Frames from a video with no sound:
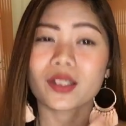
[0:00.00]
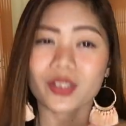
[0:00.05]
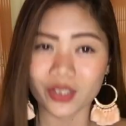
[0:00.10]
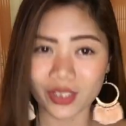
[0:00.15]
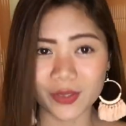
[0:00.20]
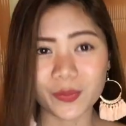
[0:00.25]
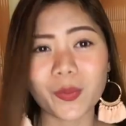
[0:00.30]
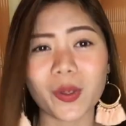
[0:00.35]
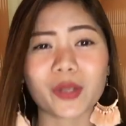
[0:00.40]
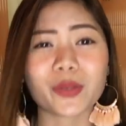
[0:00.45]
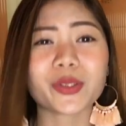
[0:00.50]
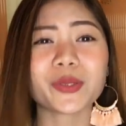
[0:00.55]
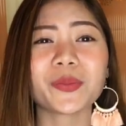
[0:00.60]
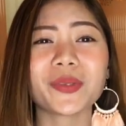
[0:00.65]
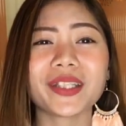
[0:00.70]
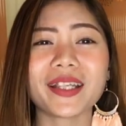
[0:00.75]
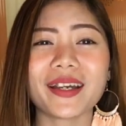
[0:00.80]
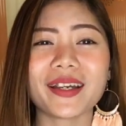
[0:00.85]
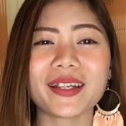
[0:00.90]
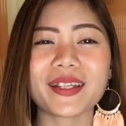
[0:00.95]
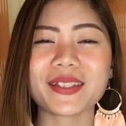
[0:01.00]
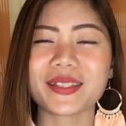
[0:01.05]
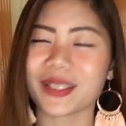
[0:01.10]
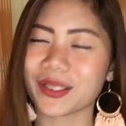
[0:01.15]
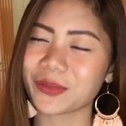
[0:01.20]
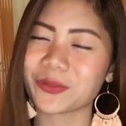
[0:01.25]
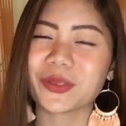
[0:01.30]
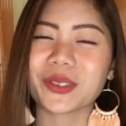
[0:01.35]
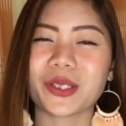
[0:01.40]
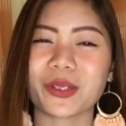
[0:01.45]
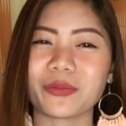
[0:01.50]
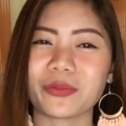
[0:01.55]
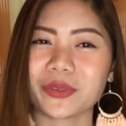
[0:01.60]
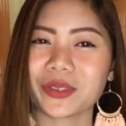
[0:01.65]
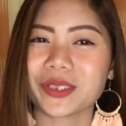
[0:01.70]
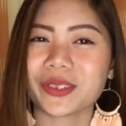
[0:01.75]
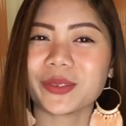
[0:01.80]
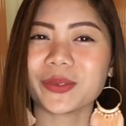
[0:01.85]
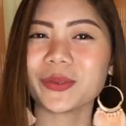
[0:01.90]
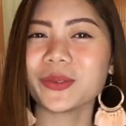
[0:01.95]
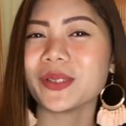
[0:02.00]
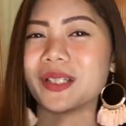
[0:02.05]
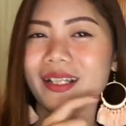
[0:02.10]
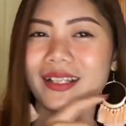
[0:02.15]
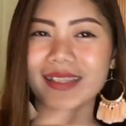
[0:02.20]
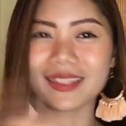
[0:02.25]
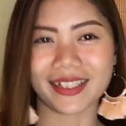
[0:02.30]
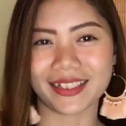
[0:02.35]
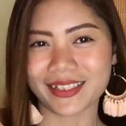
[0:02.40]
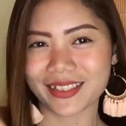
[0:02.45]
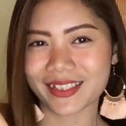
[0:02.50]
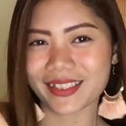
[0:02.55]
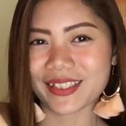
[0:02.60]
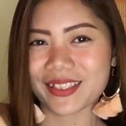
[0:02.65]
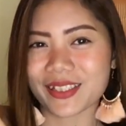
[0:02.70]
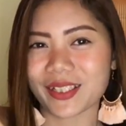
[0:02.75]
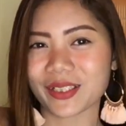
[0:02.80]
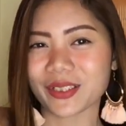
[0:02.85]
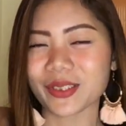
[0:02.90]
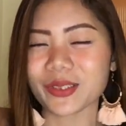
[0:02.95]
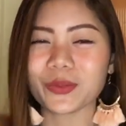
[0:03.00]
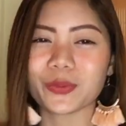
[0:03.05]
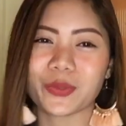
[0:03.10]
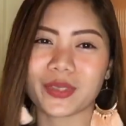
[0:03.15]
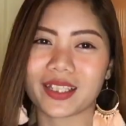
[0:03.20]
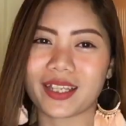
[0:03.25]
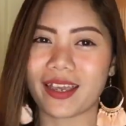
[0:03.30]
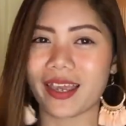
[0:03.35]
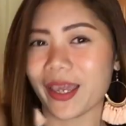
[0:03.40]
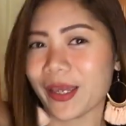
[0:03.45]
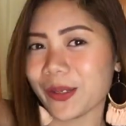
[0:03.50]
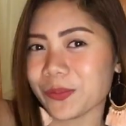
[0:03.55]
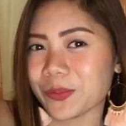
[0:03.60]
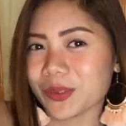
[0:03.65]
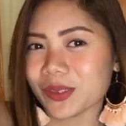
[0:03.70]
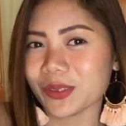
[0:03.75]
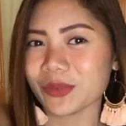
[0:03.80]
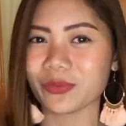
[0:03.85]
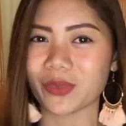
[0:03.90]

just bear with me guys, and without further ado, let's get started with the April